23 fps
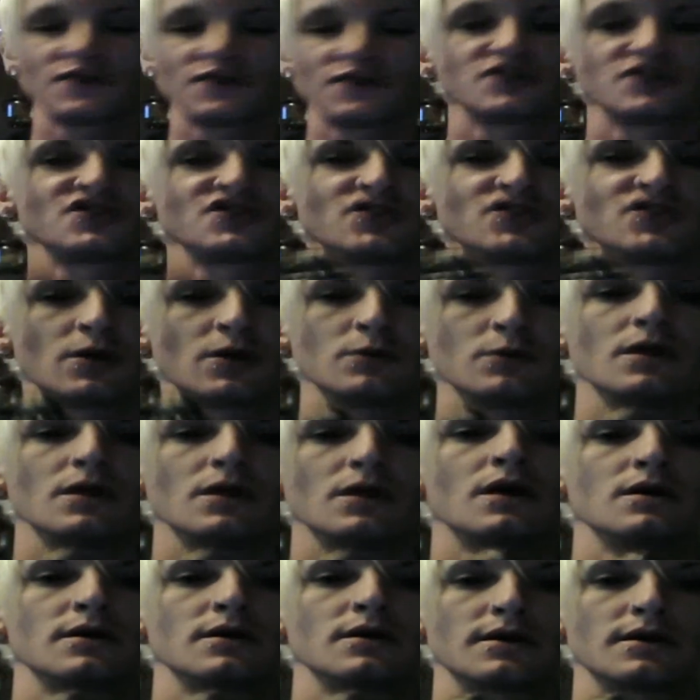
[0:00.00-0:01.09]
for so
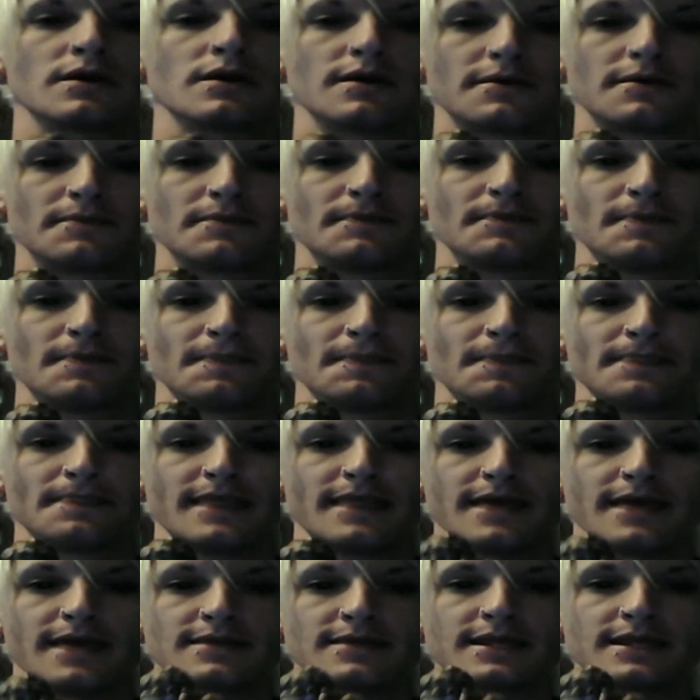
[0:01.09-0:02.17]
long
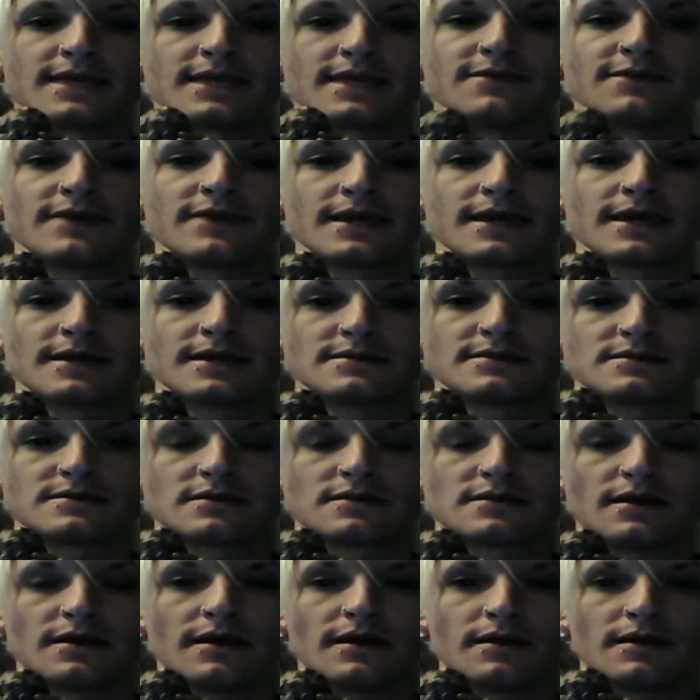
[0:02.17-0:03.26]
and then giving
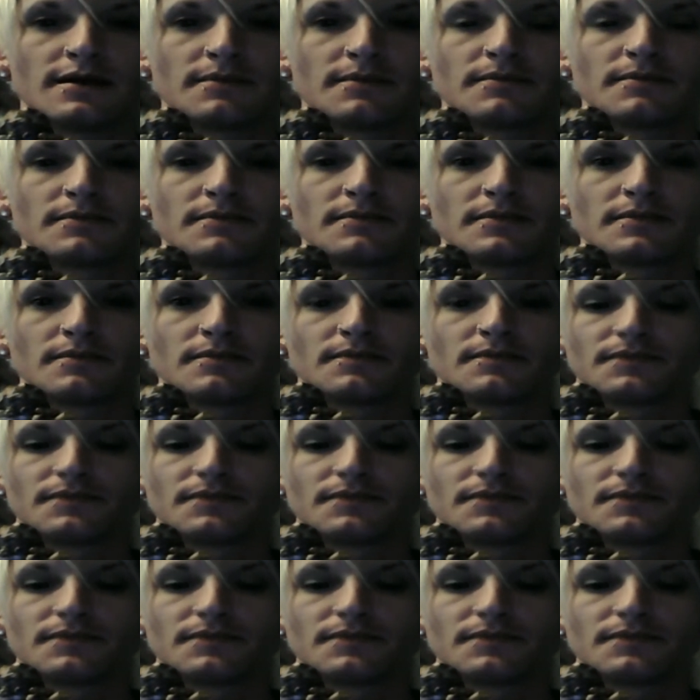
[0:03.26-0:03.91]
it um,